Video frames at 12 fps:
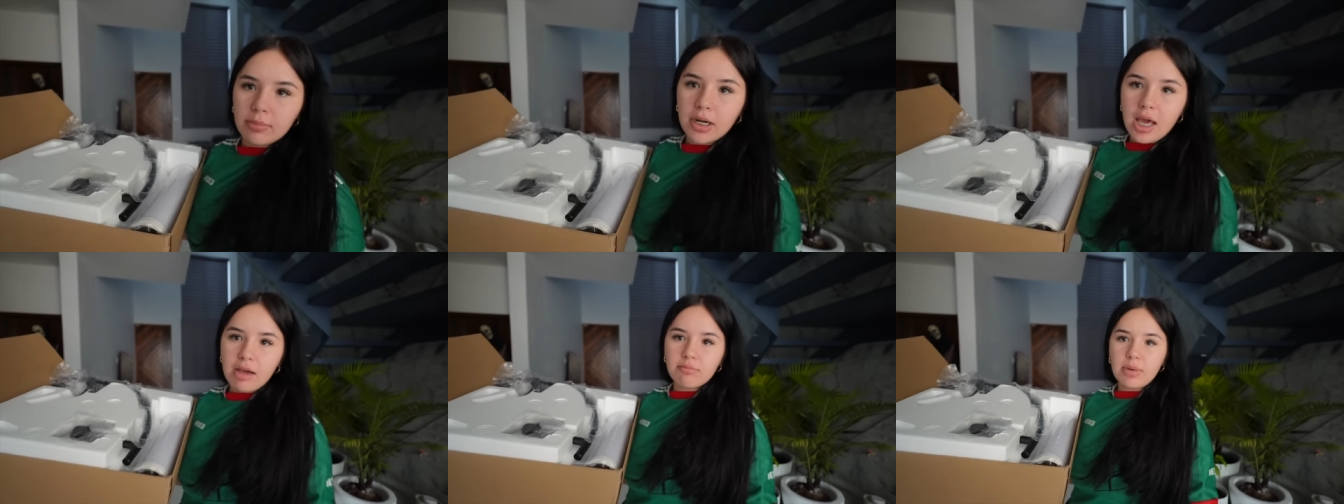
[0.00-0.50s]
I'm
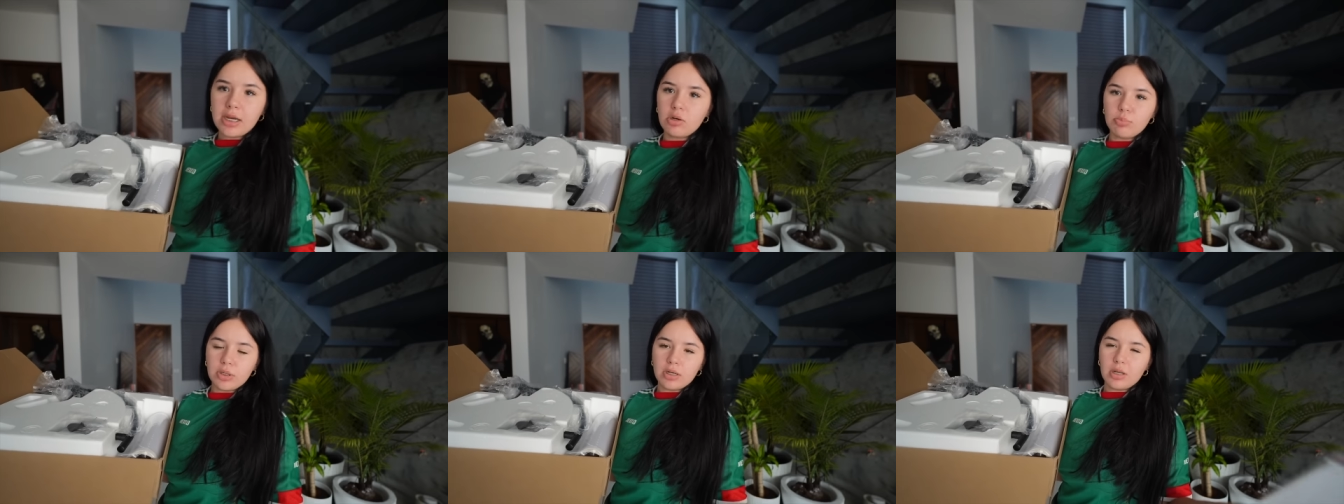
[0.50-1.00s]
gonna have
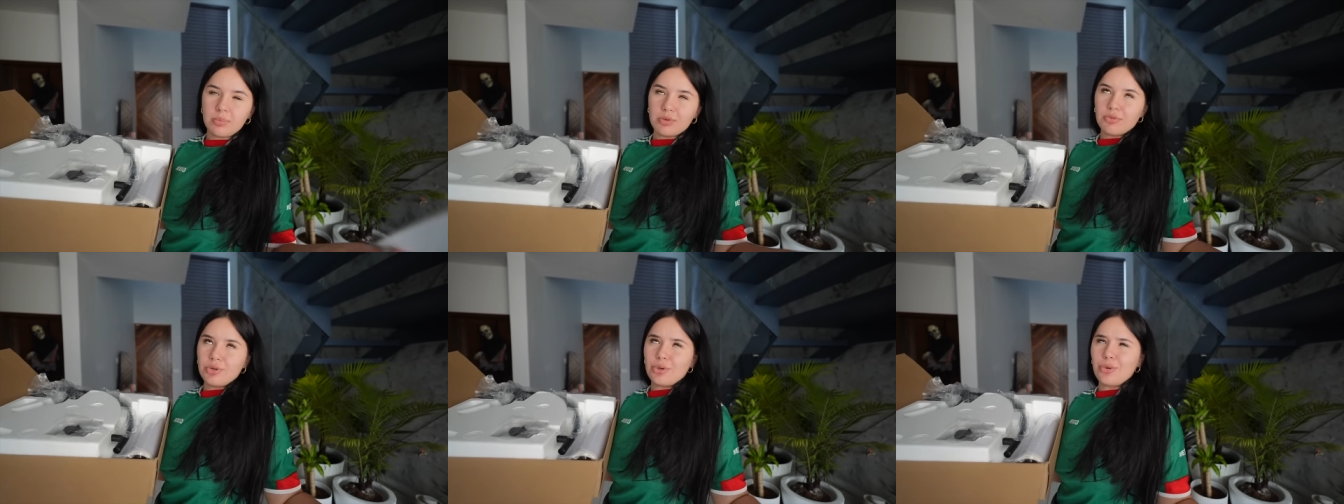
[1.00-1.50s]
Michael put it up,
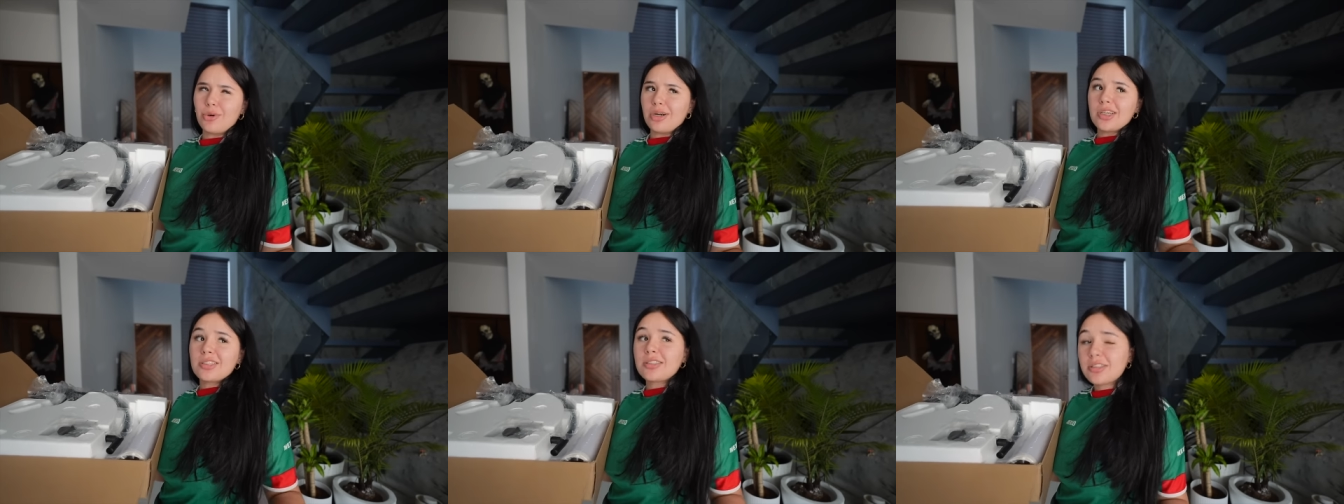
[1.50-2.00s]
of
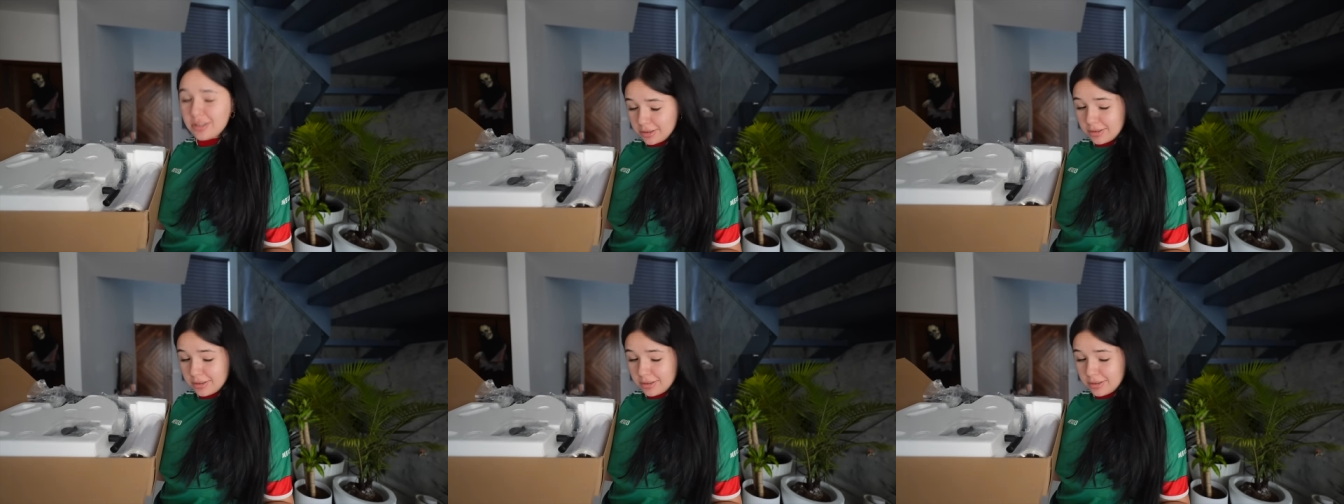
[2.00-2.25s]
course.